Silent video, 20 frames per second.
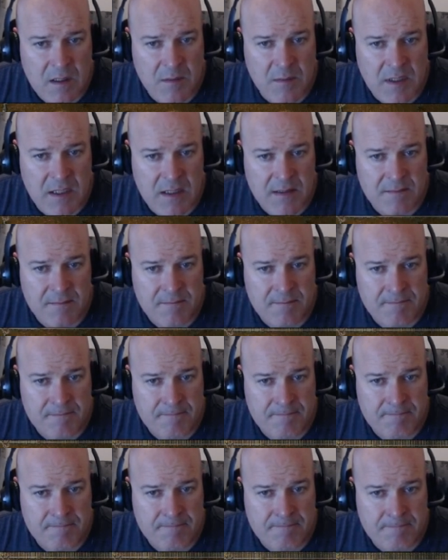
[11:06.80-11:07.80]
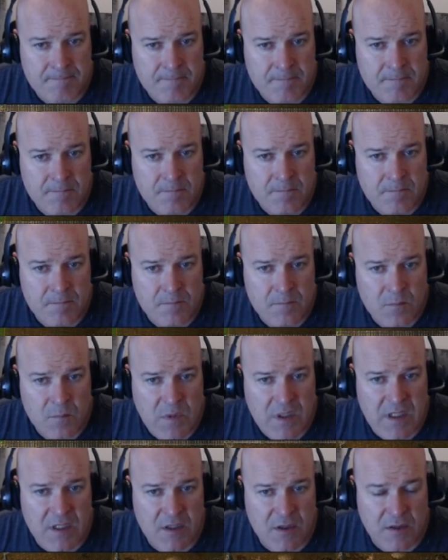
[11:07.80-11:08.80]
Come on.
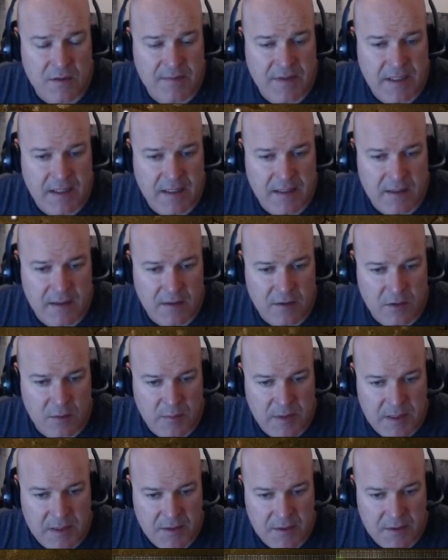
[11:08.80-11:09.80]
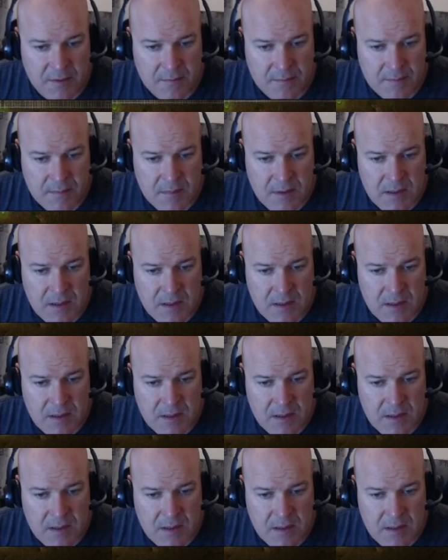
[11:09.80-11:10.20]
We can curve that in a little bit here.